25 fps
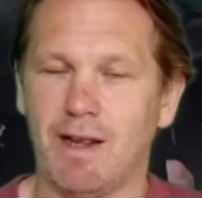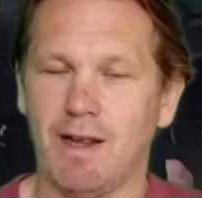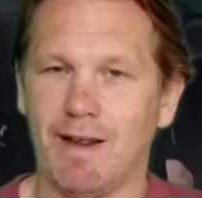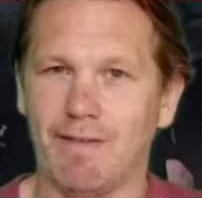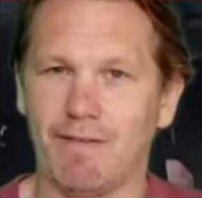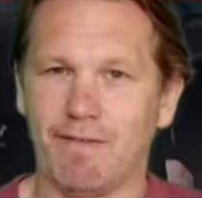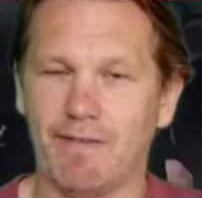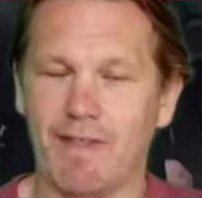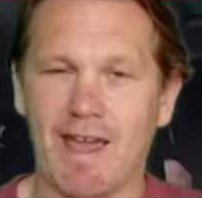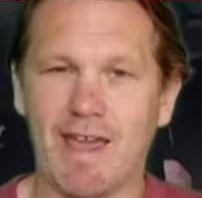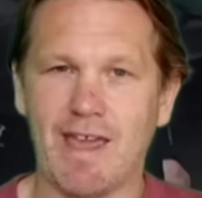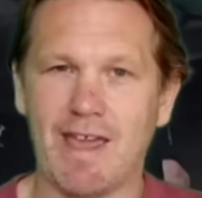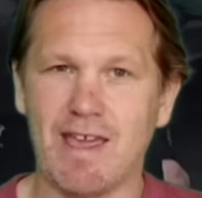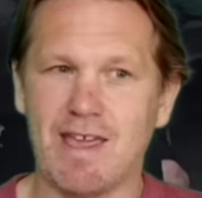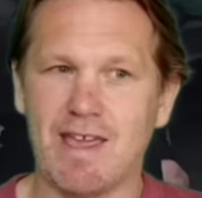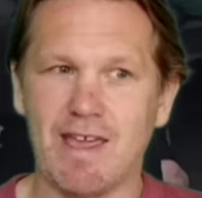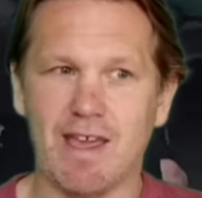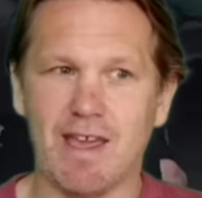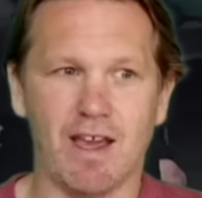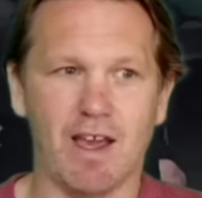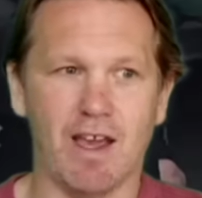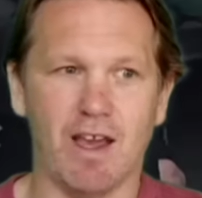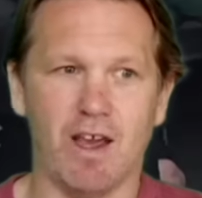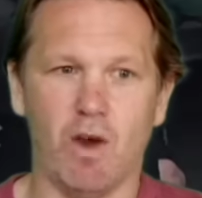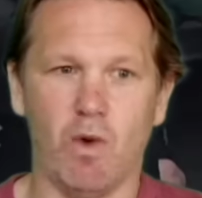
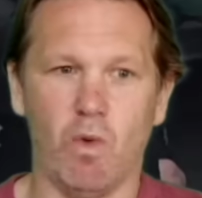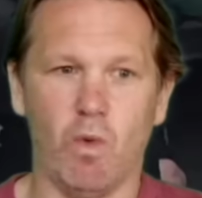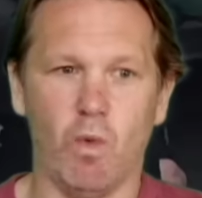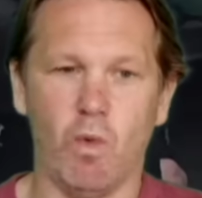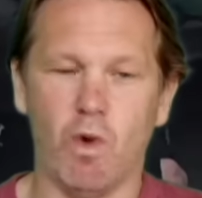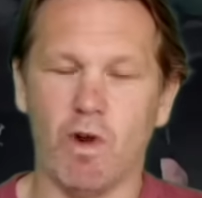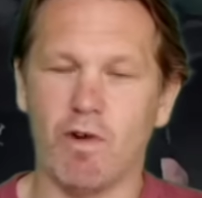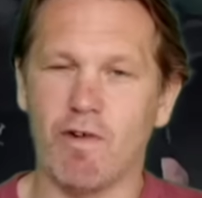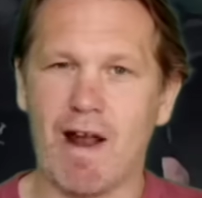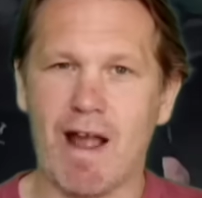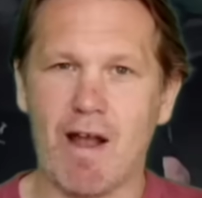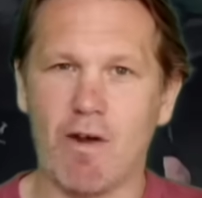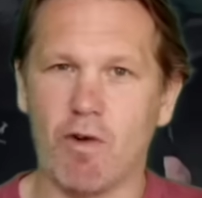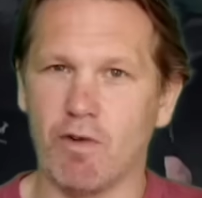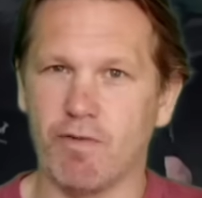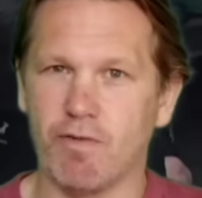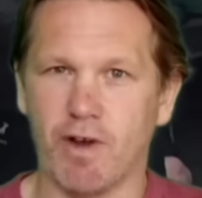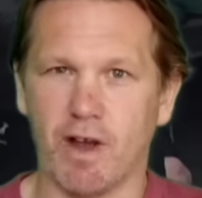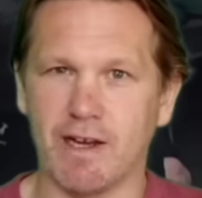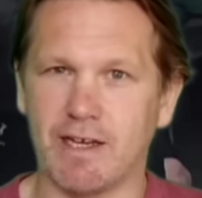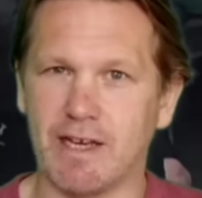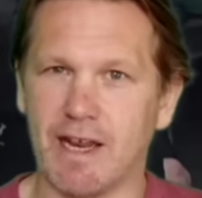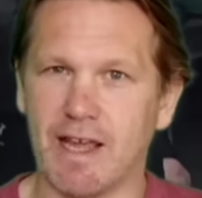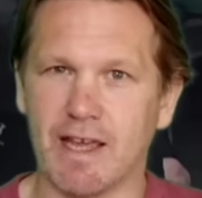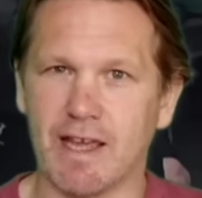They were out of
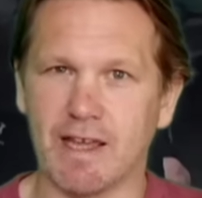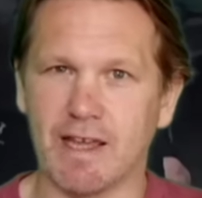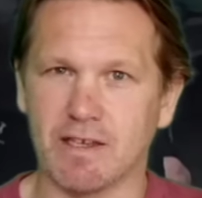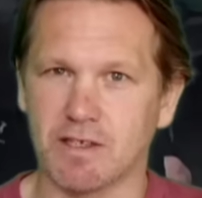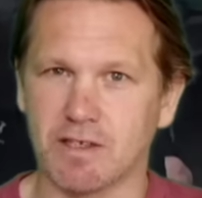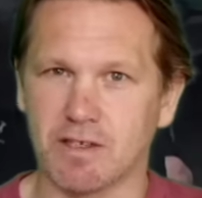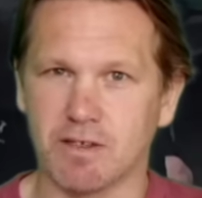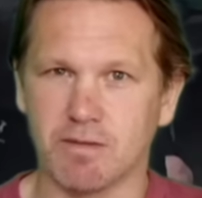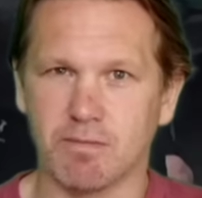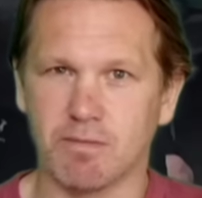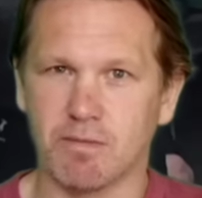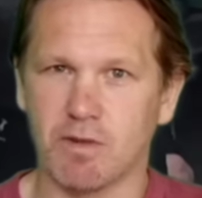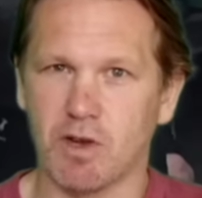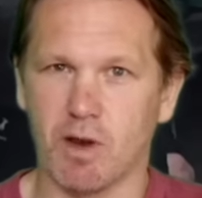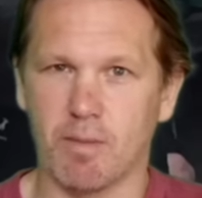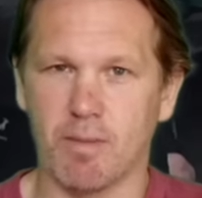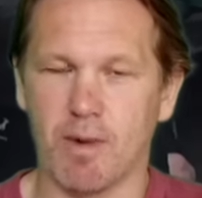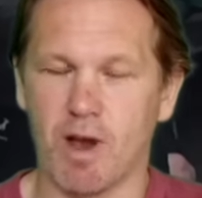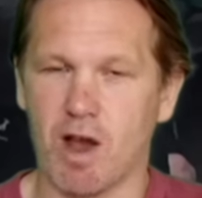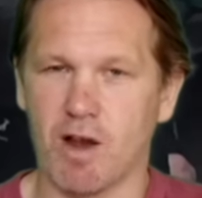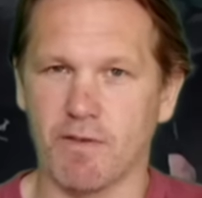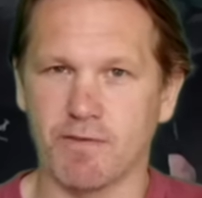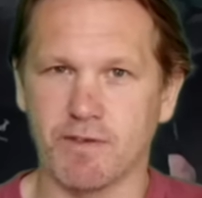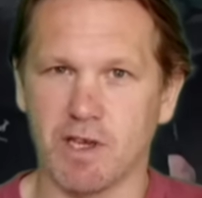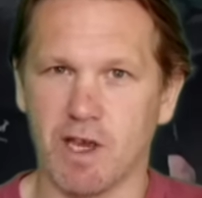ideas come
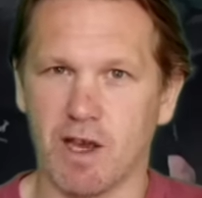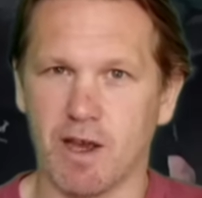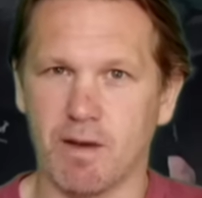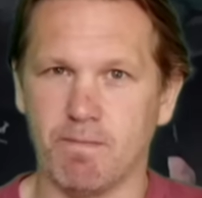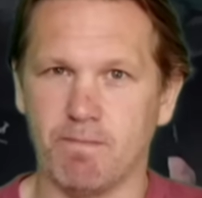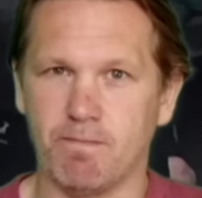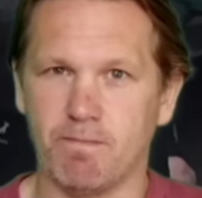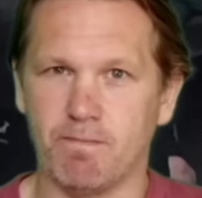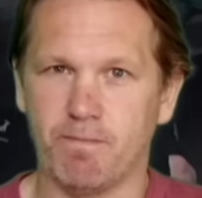halftime.